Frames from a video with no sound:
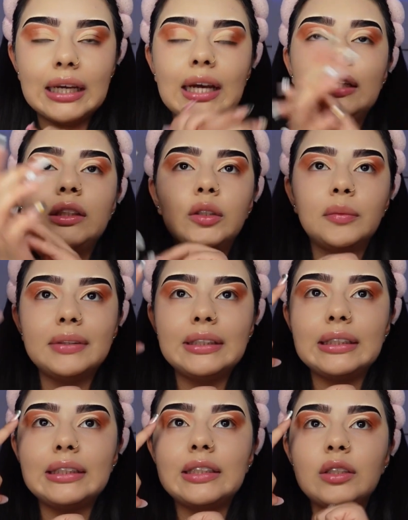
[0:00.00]
I don't really
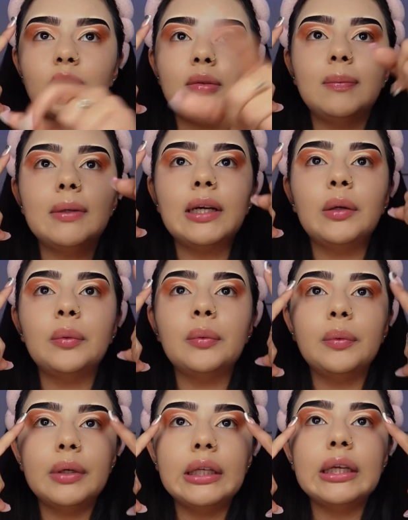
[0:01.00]
like this one, but I
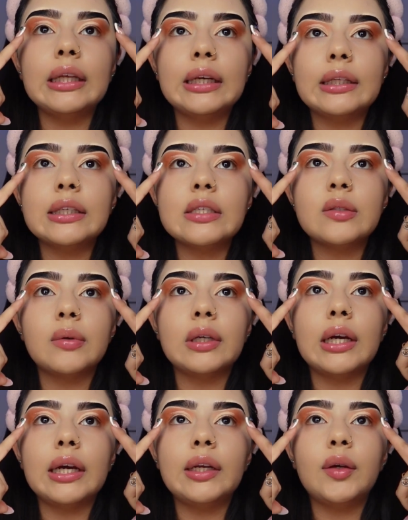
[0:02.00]
really like this one.
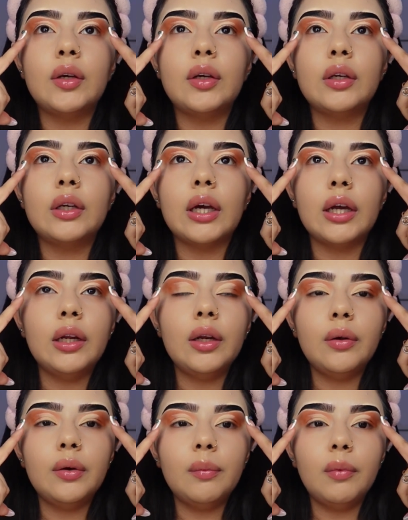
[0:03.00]
I kind of
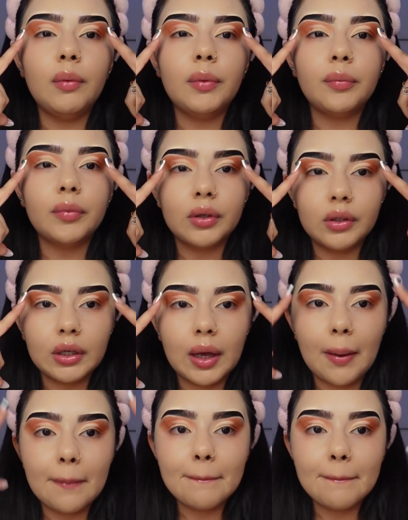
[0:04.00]
don't know what went wrong.